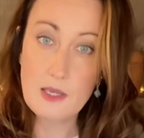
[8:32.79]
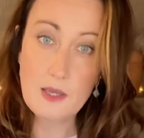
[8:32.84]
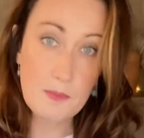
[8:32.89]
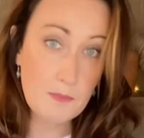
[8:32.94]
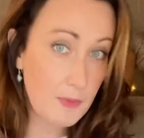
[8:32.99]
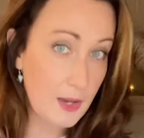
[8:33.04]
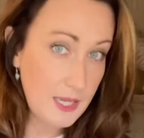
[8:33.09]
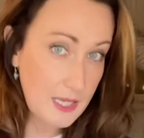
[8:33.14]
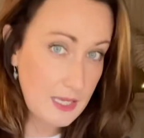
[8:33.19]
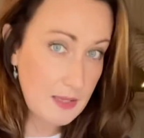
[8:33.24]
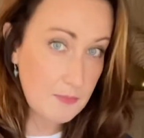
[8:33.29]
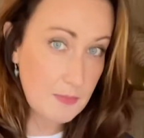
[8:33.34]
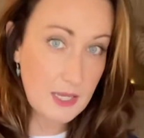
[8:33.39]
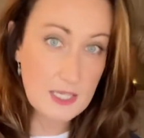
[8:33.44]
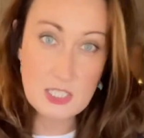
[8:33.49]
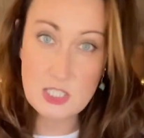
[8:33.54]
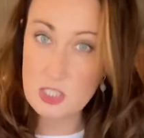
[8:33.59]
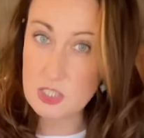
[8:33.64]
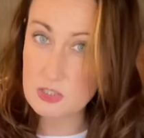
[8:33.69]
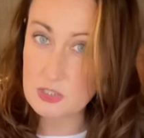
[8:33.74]
My heat
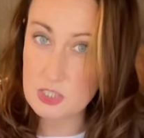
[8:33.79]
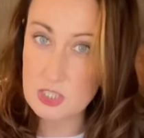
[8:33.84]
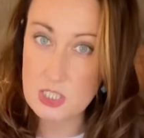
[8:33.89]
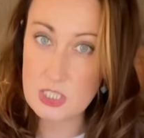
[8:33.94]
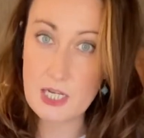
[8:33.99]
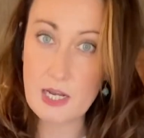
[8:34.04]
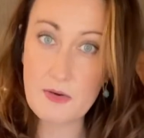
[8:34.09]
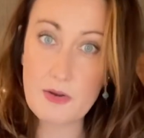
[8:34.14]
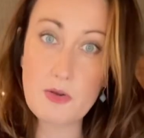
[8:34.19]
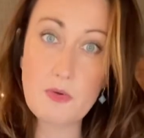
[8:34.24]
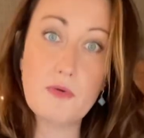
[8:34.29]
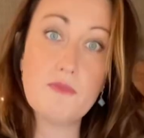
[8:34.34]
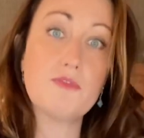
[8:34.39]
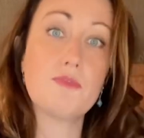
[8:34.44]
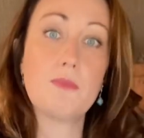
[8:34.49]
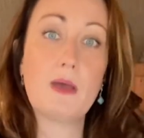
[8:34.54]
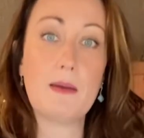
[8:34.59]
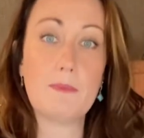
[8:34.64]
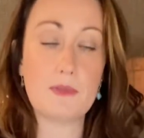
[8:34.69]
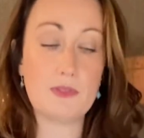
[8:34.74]
mat's just a generic one
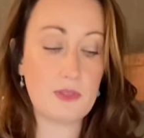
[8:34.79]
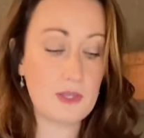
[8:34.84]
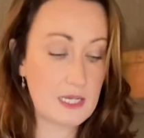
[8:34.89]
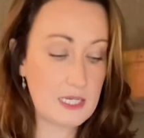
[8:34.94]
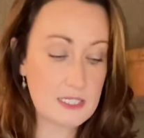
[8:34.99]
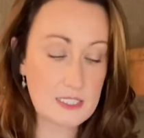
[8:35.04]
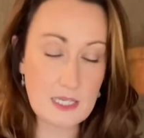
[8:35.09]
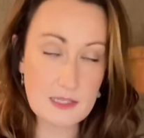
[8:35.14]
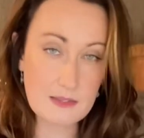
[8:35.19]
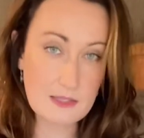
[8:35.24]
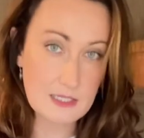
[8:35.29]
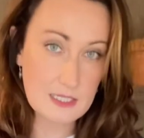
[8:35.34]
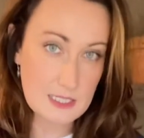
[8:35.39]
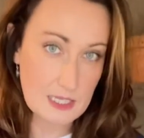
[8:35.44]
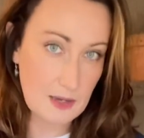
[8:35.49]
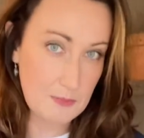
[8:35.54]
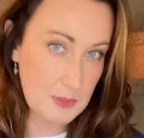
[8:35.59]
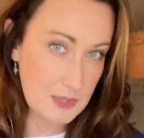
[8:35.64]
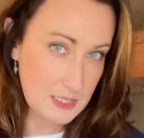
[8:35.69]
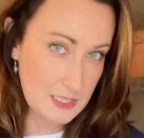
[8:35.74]
from Amazon. It doesn't
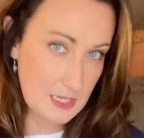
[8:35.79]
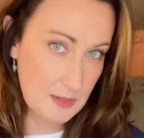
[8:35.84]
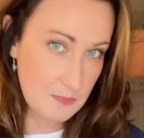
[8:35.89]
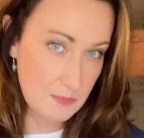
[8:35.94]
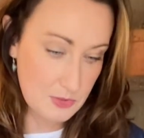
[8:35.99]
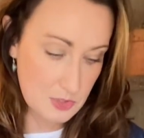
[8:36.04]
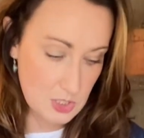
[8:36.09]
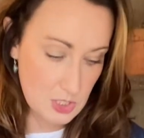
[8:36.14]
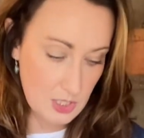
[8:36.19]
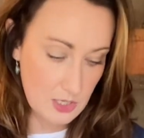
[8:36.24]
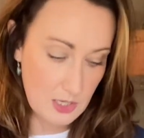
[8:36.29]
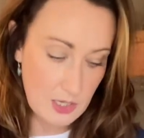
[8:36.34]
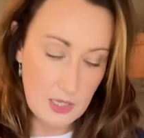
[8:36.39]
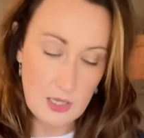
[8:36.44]
tell me the temperature.